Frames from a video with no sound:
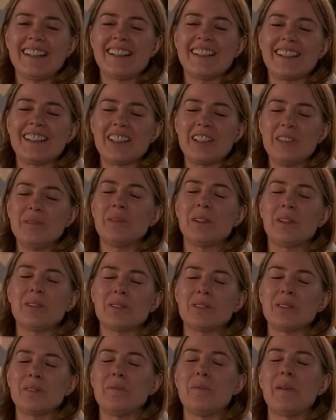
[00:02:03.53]

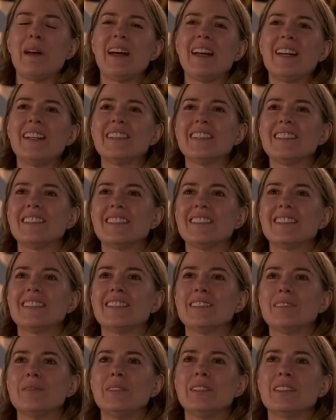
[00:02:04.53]
Crimbo's the
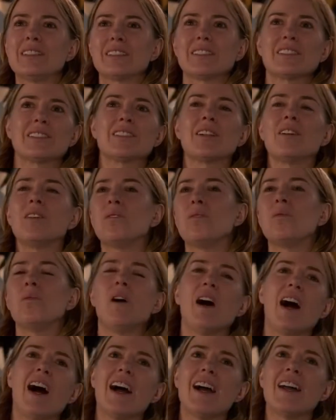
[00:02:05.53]
best. Mistletoe,
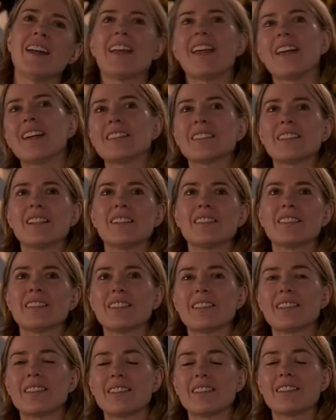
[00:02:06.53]
wine,
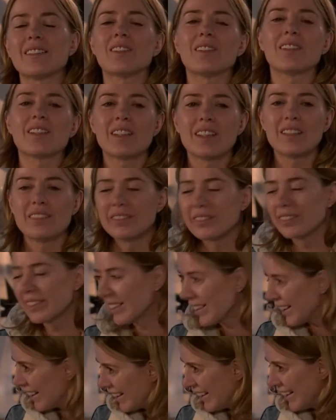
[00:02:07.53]
etc. Good old Cliff.
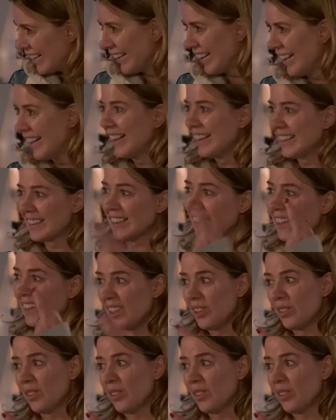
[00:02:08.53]
He's like that with